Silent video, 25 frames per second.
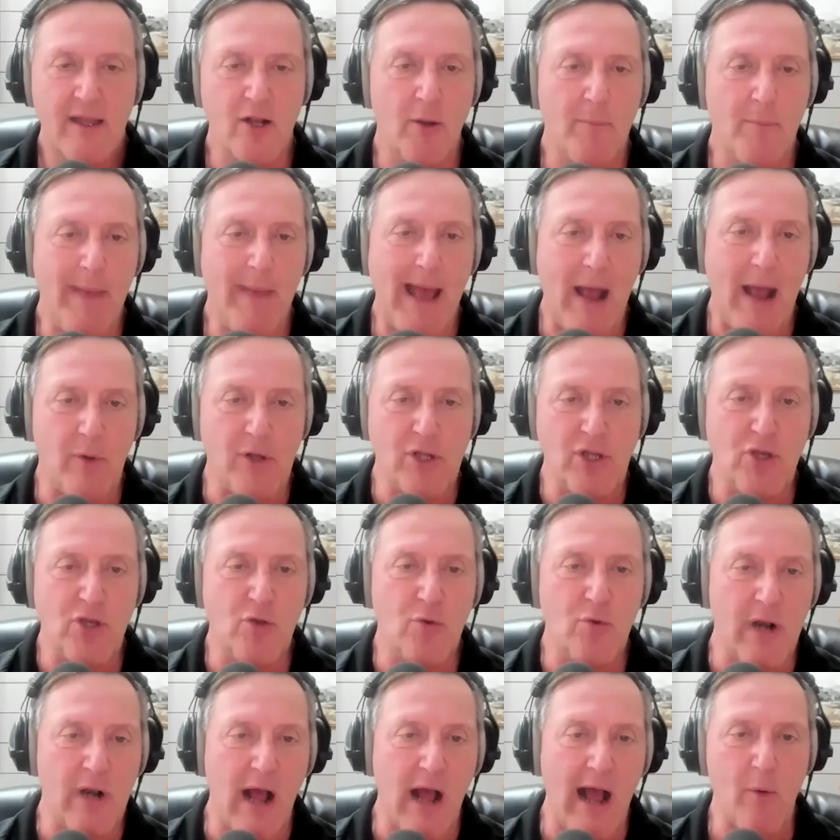Matt, when
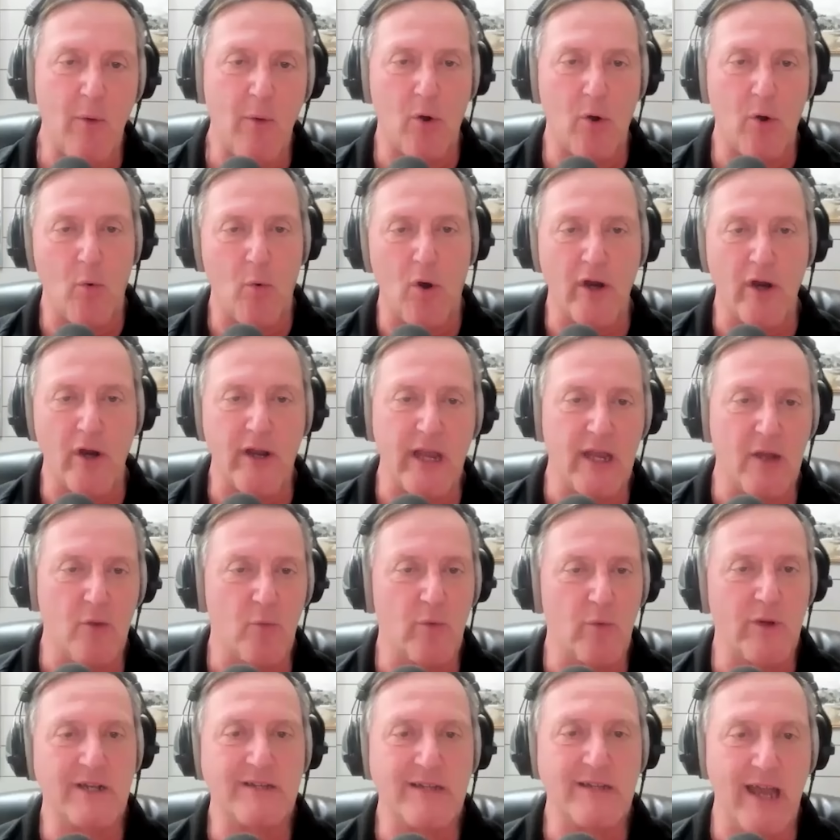you and I were working
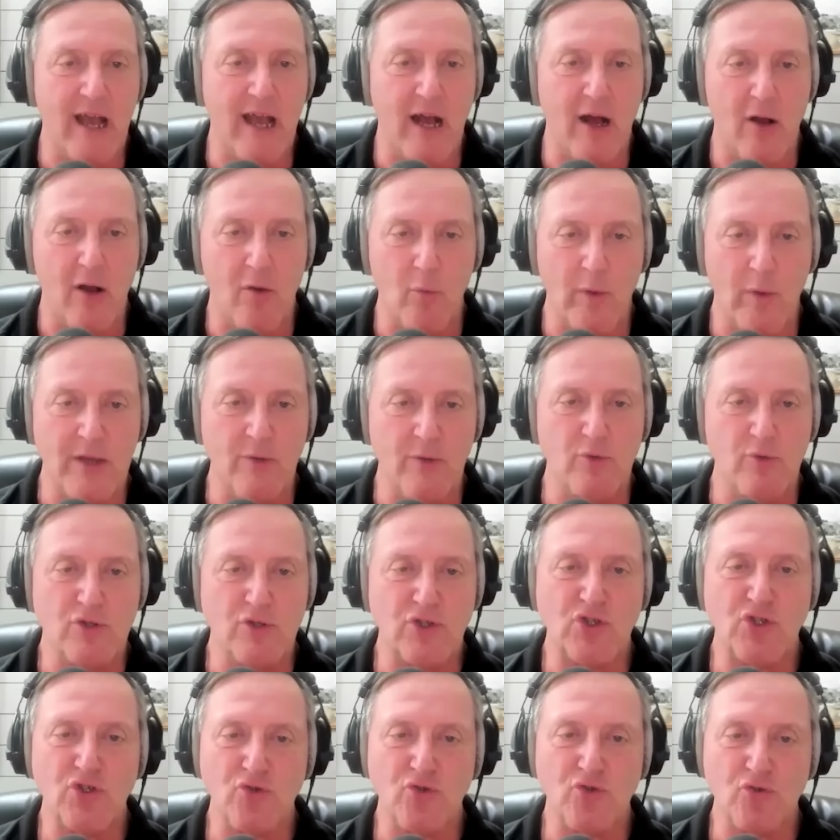in retail, we
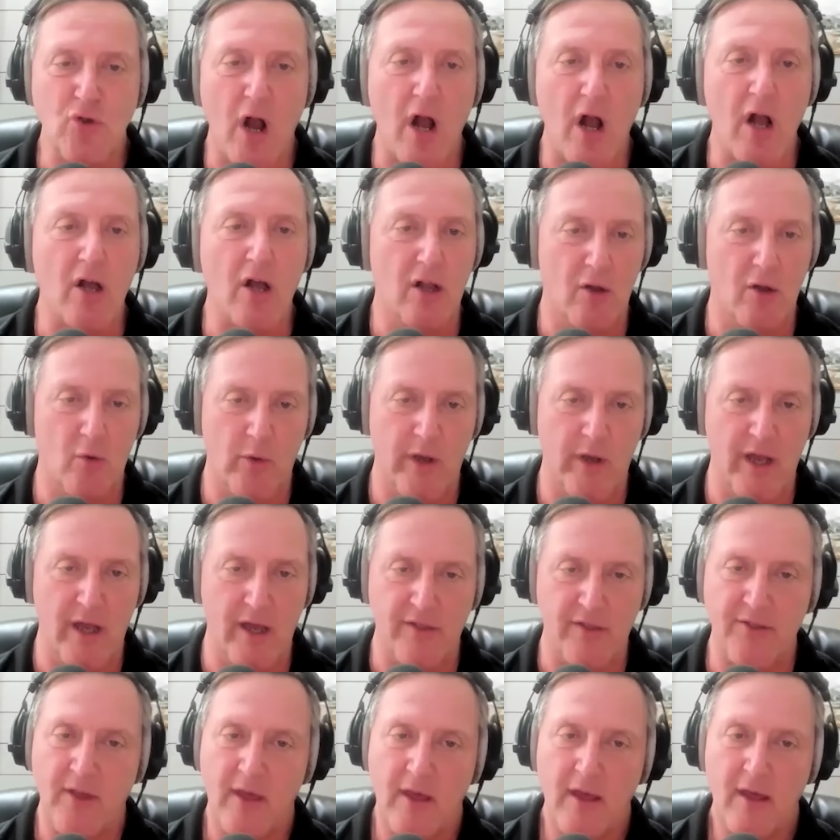would struggle
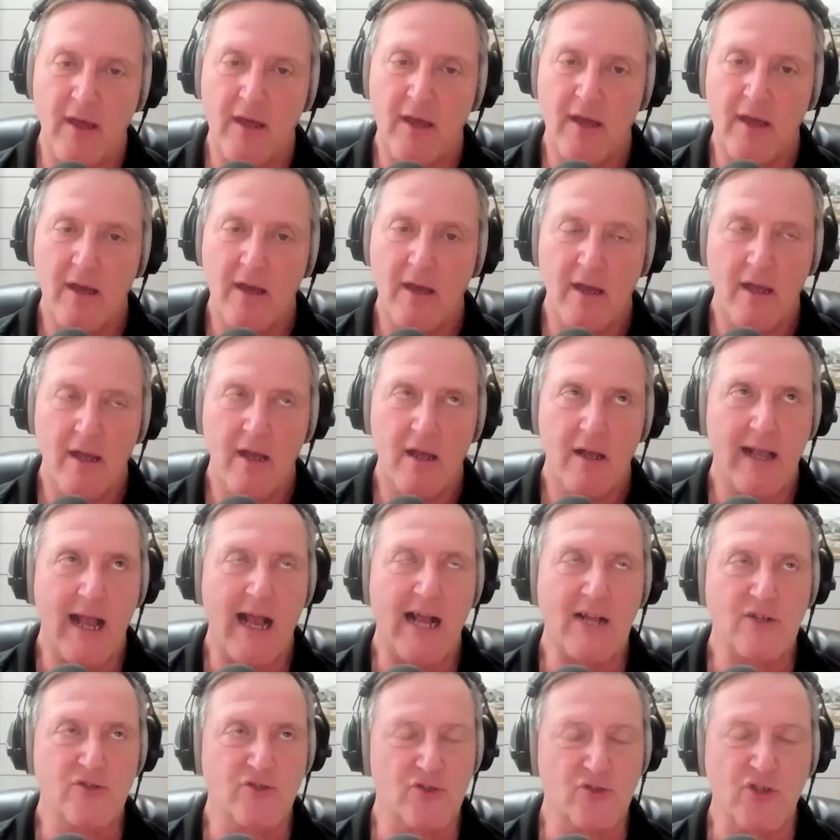with,
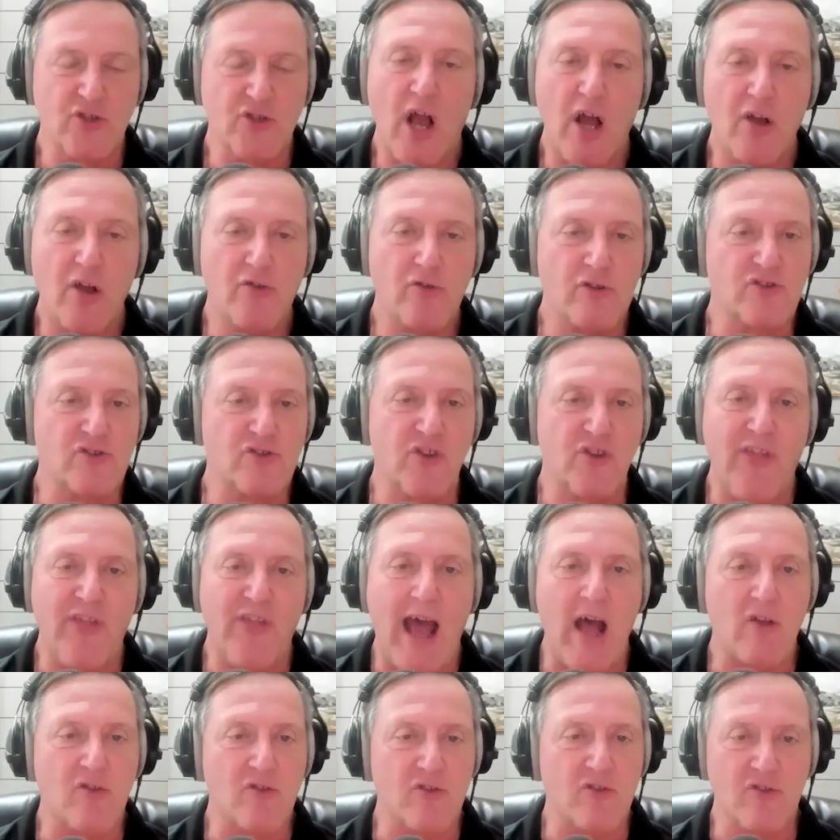gosh, there's hundreds of
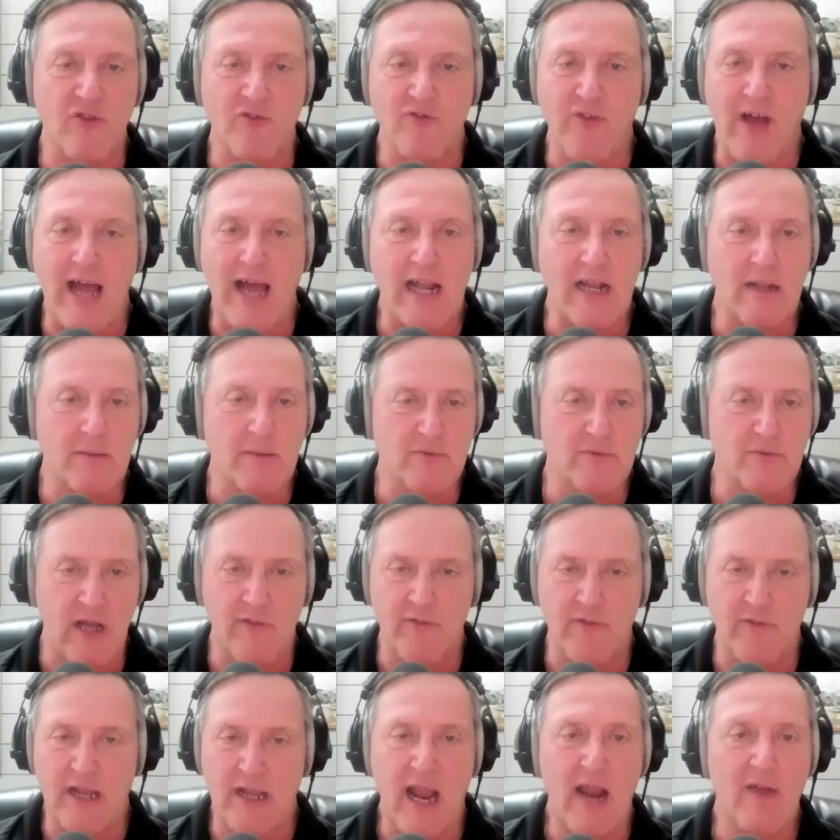thousands of items
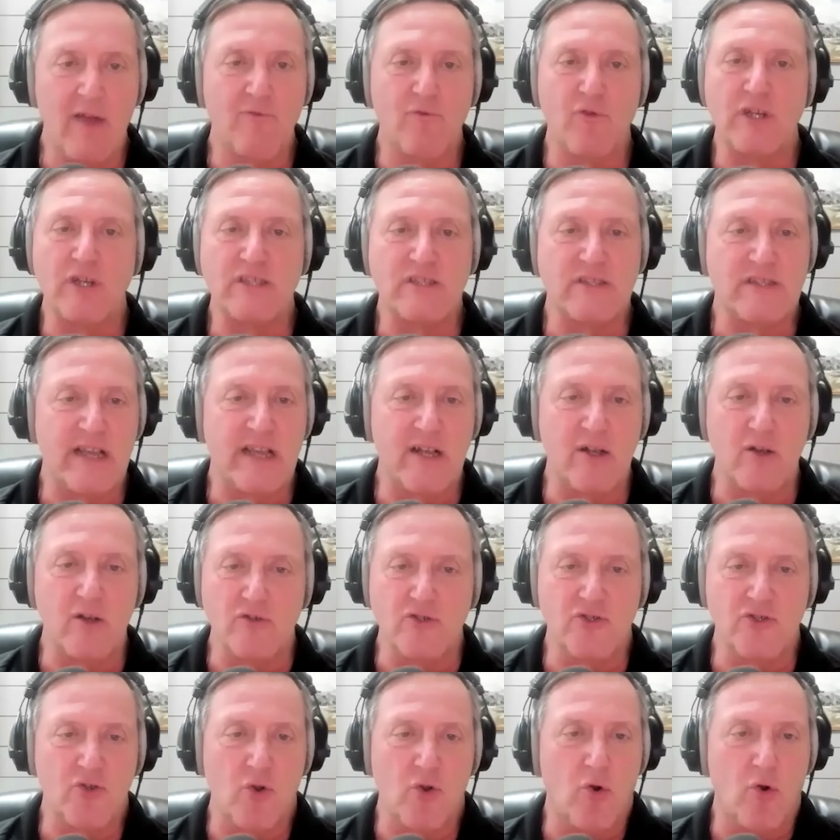on every
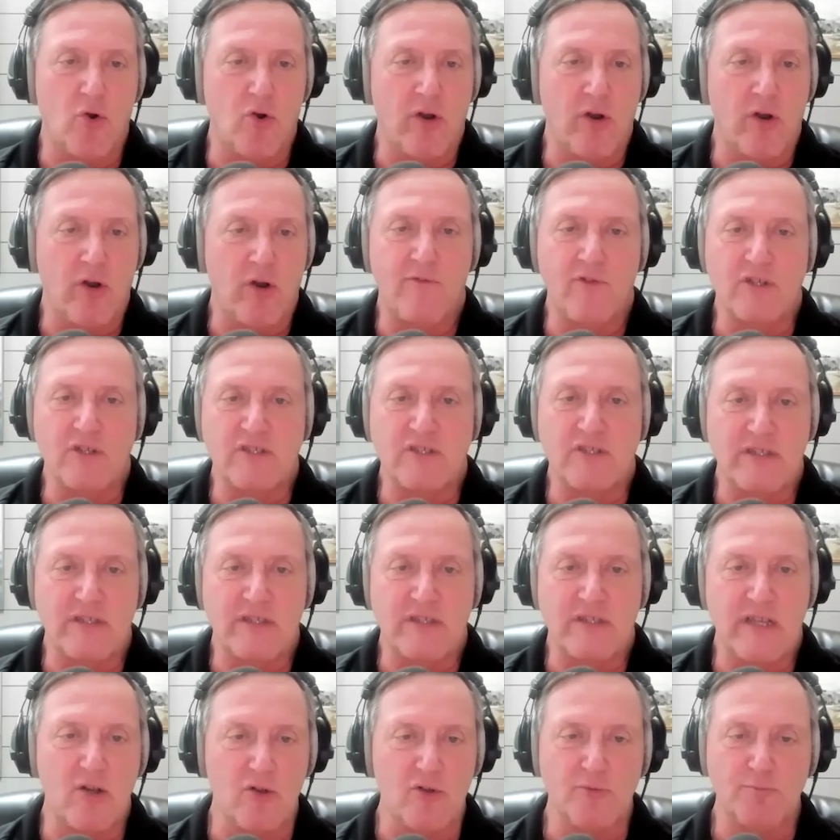single store. Every
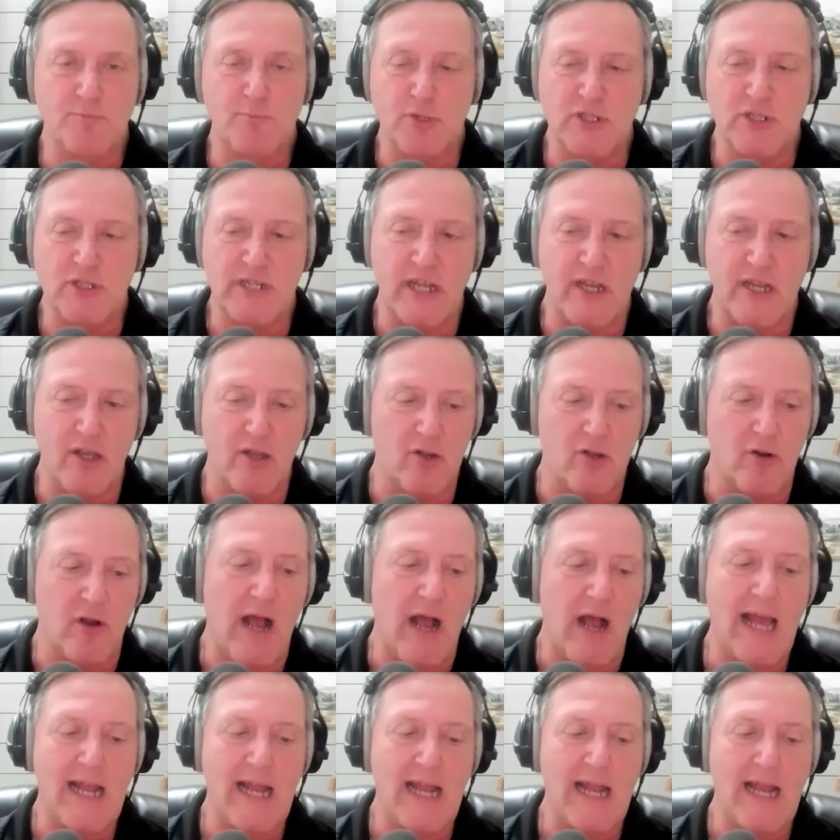single
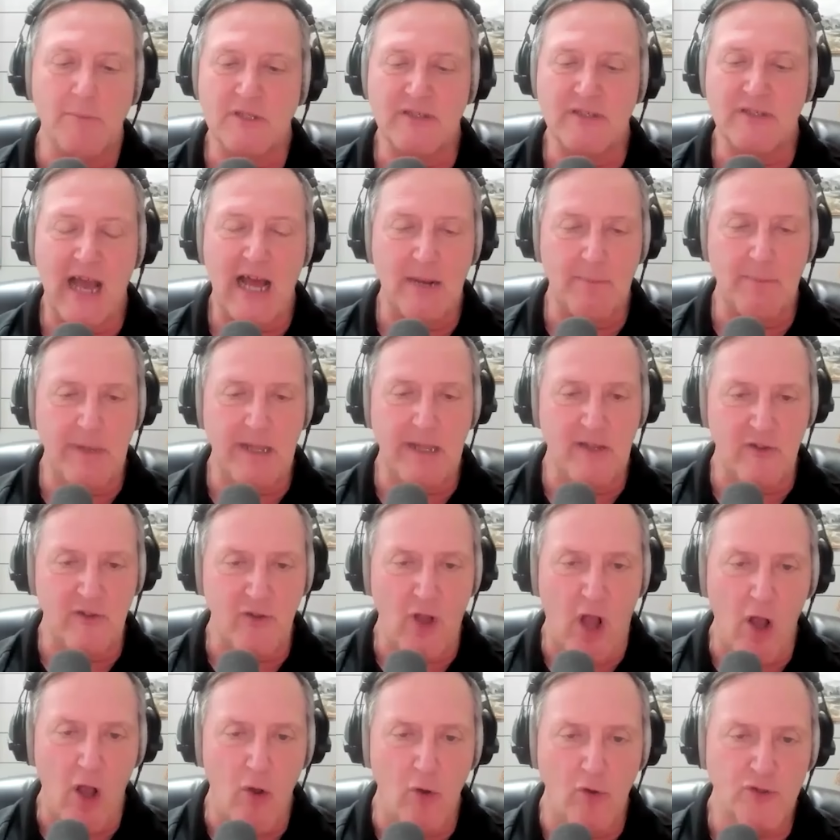particular item has got to be
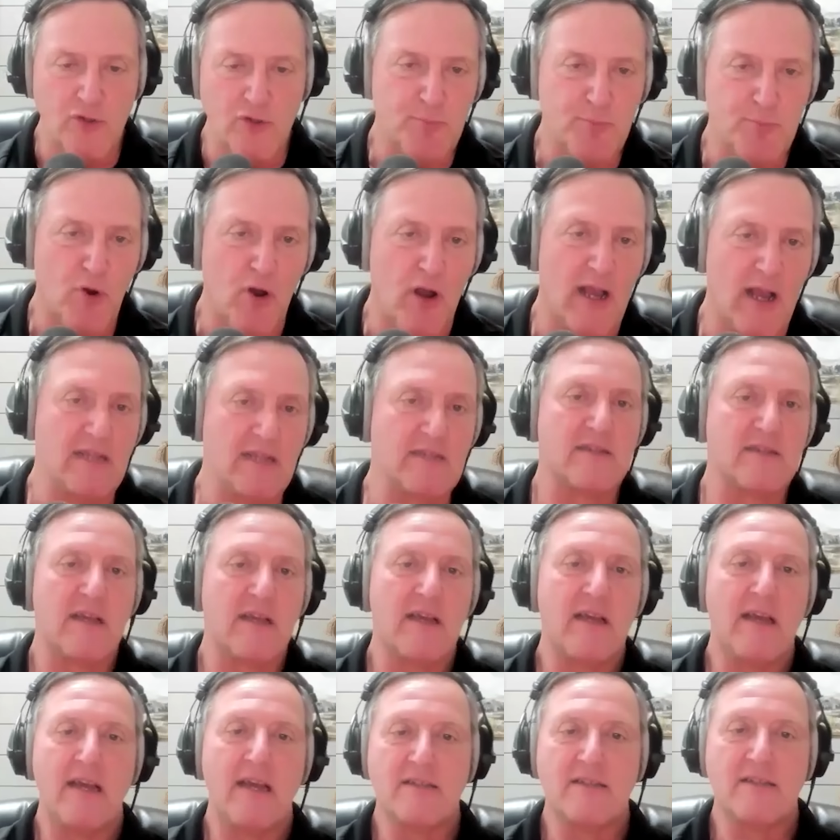its own price.